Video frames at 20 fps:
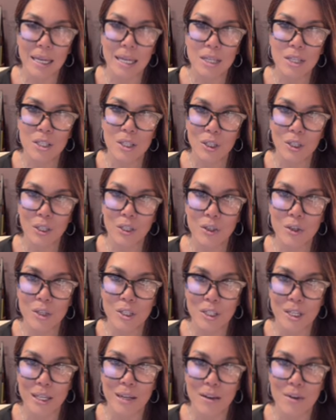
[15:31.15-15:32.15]

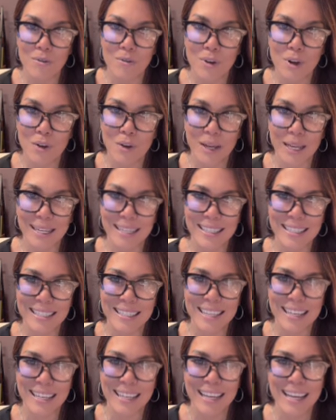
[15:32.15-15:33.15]
solution
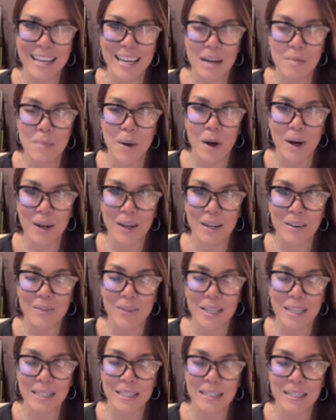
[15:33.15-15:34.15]
focused part of
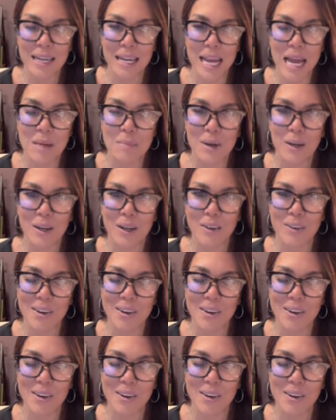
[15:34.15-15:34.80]
this dynamic.